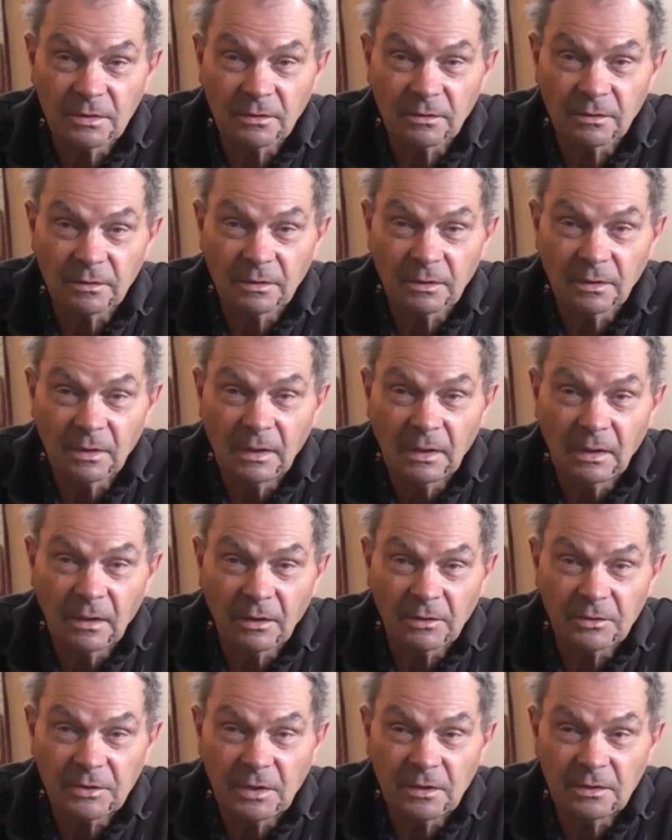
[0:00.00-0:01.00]
I,
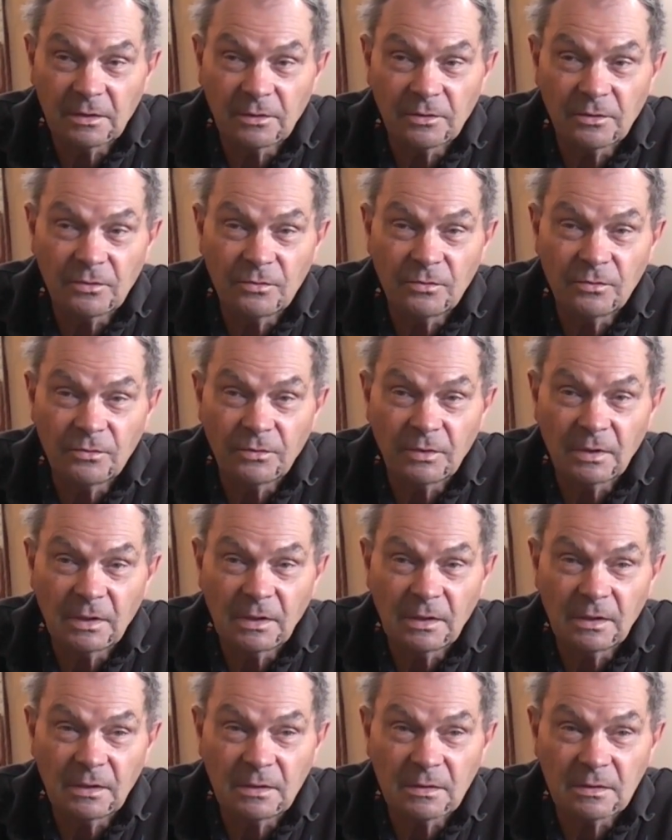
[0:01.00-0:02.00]
I tend to do
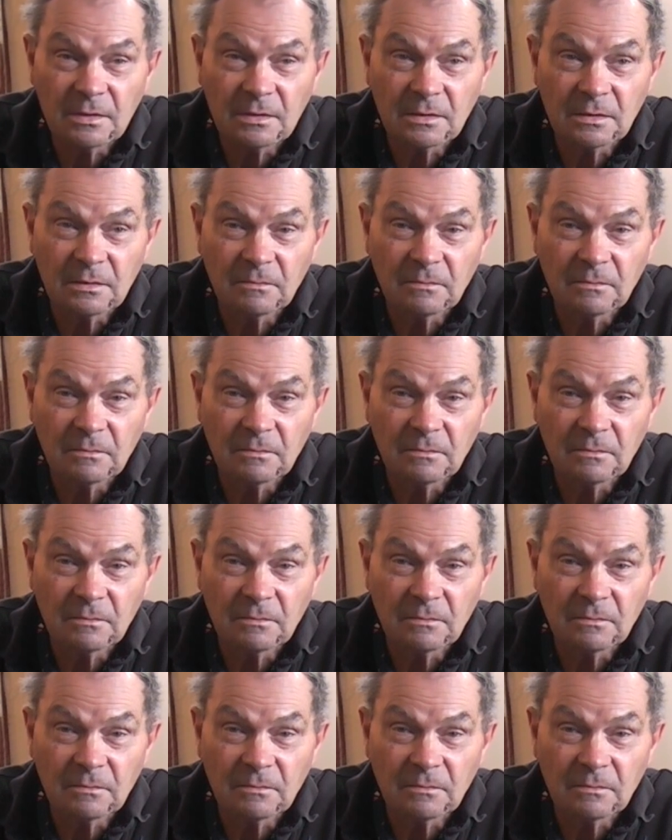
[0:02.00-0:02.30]
things